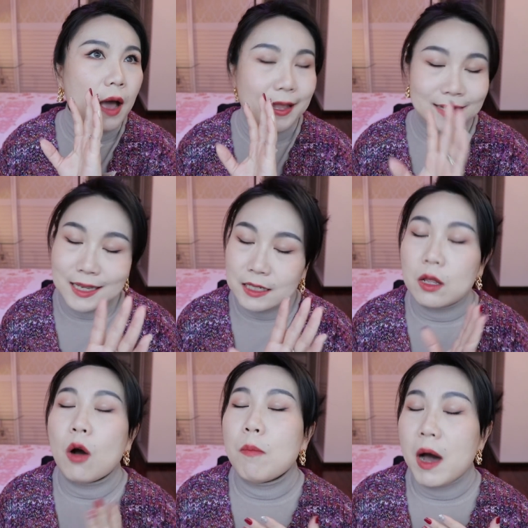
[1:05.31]
at least
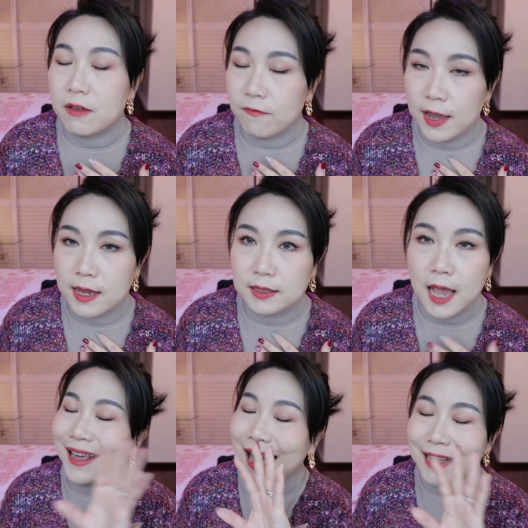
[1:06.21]
on my face,
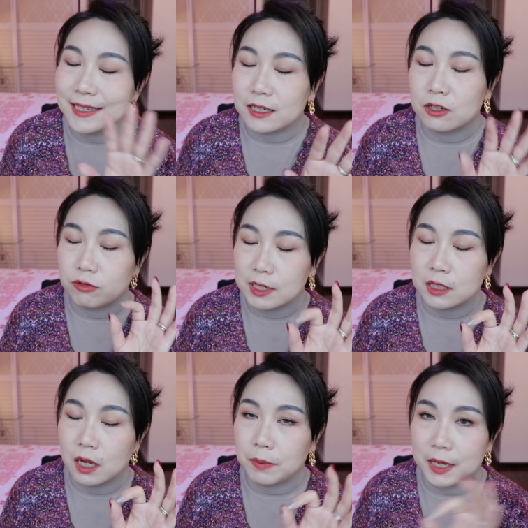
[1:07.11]
it hasn't creased
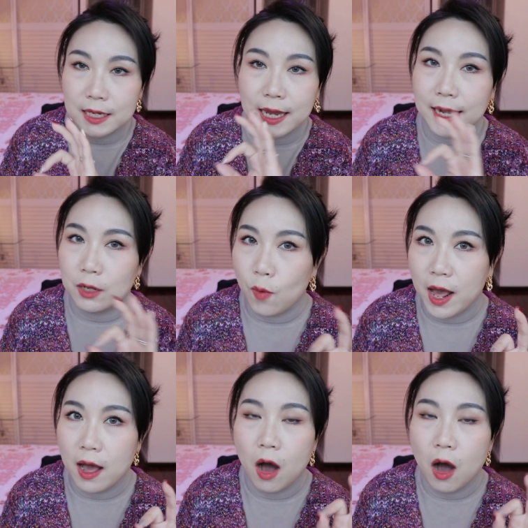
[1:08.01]
up in anywhere.